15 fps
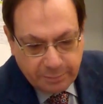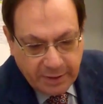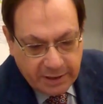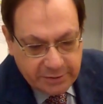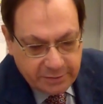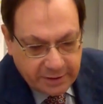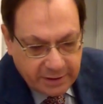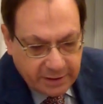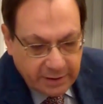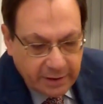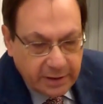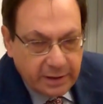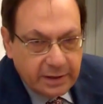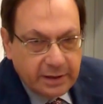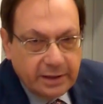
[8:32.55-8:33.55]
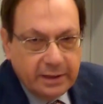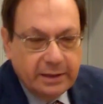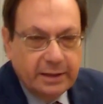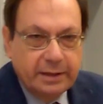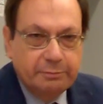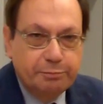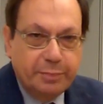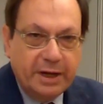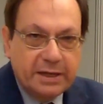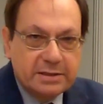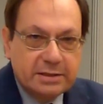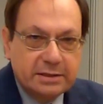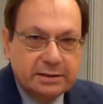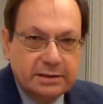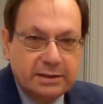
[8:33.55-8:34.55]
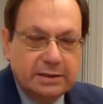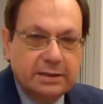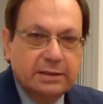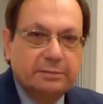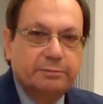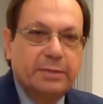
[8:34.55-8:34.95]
measuring and placing the